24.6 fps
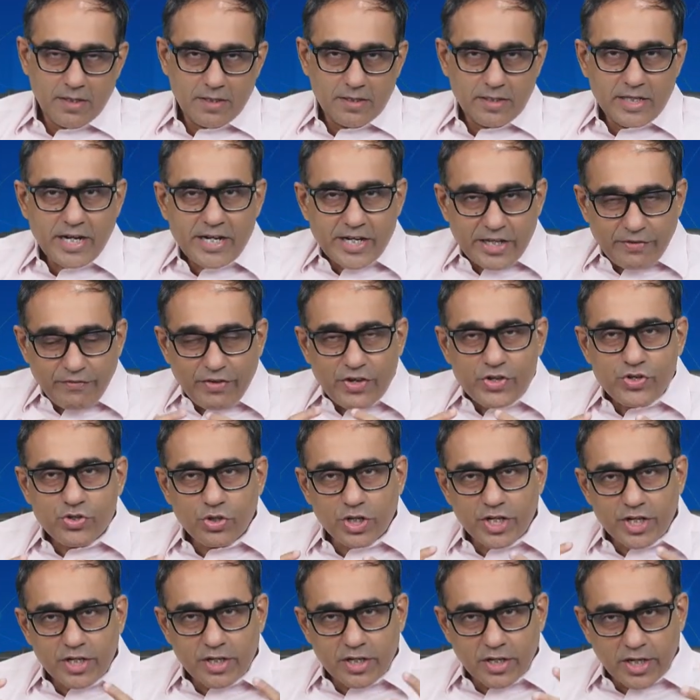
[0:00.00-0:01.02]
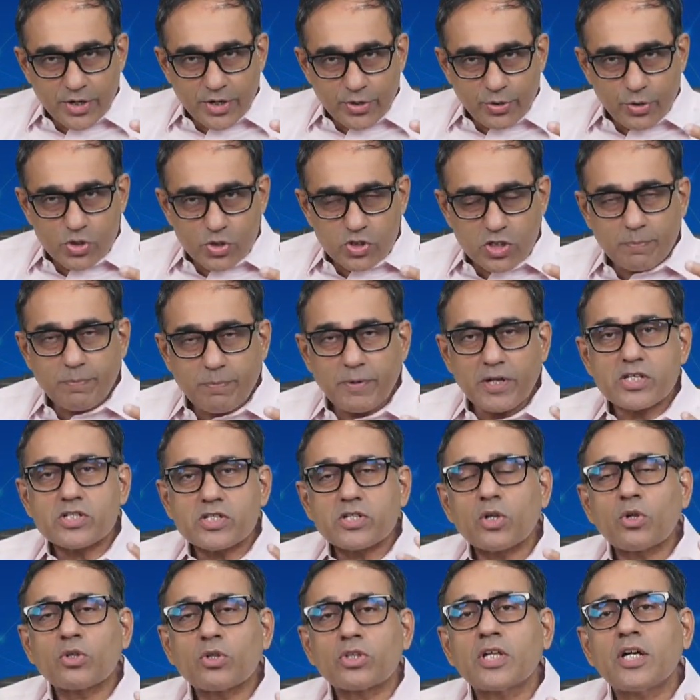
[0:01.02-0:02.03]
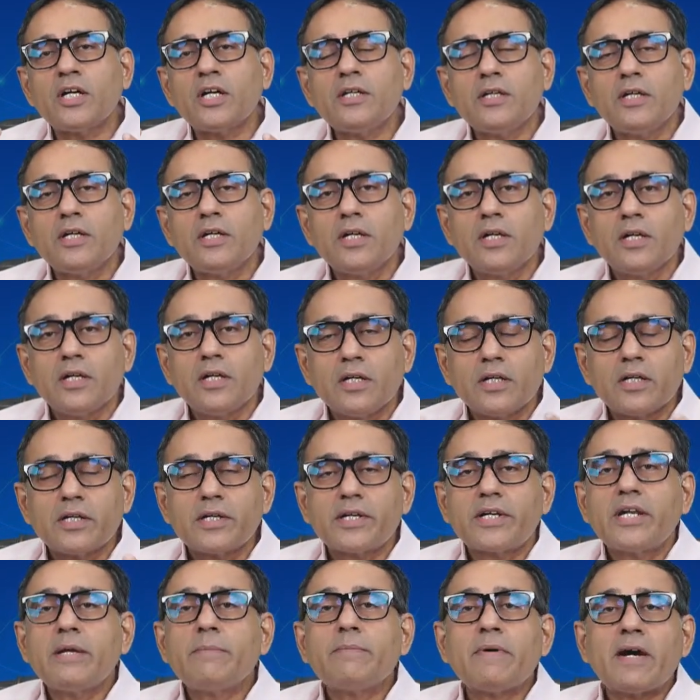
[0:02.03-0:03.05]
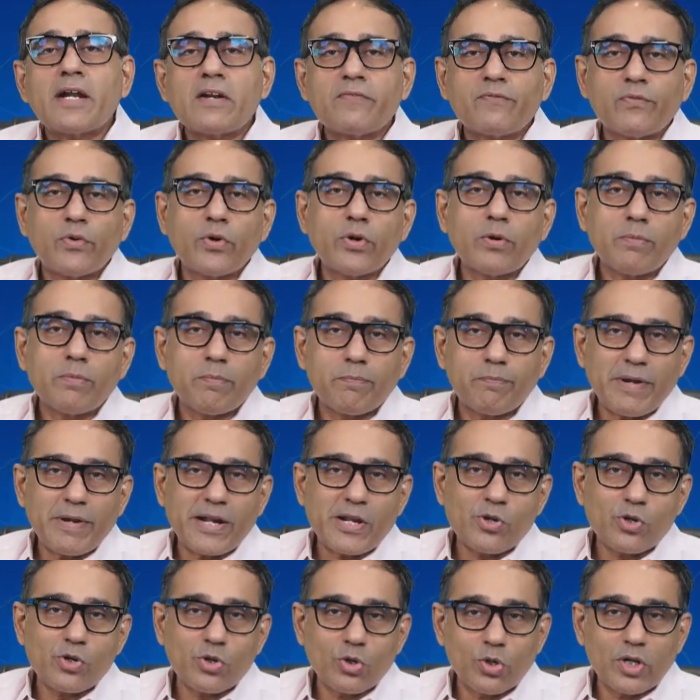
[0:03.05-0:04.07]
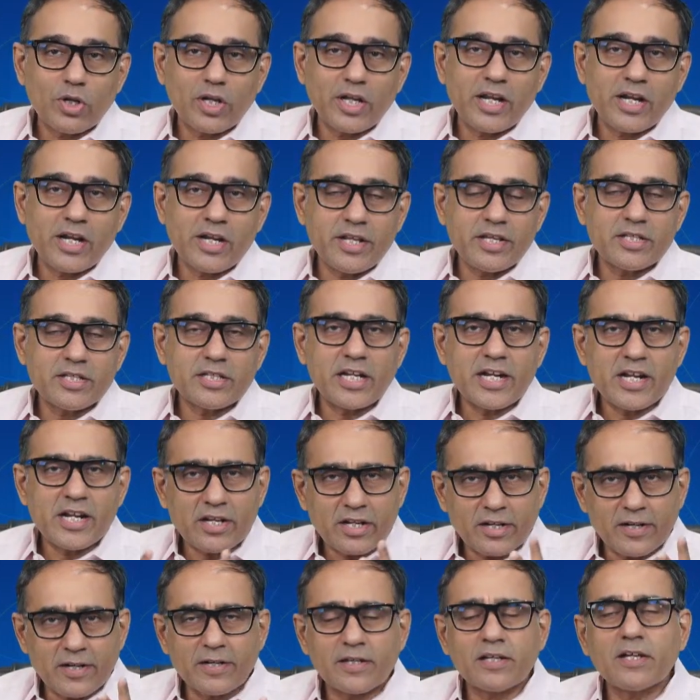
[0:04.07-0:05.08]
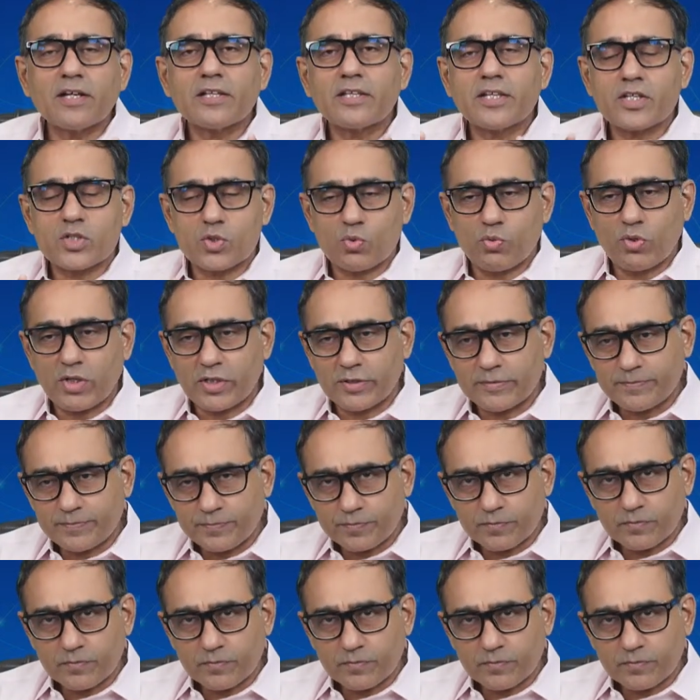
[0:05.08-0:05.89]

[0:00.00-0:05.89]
That eventually reduce the pressure on the demand for petrol and diesel, and turn this one.